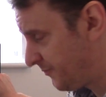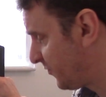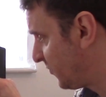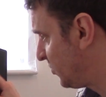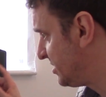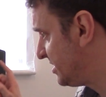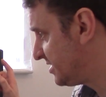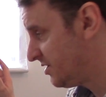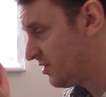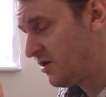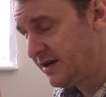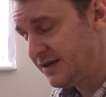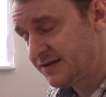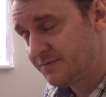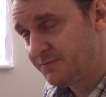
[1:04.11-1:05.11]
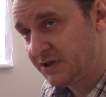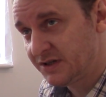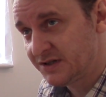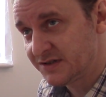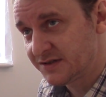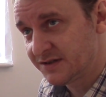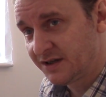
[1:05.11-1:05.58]
which is nice
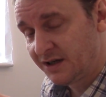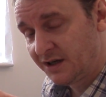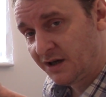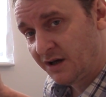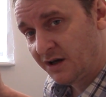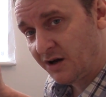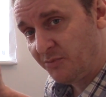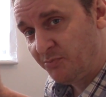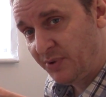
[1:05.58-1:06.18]
because I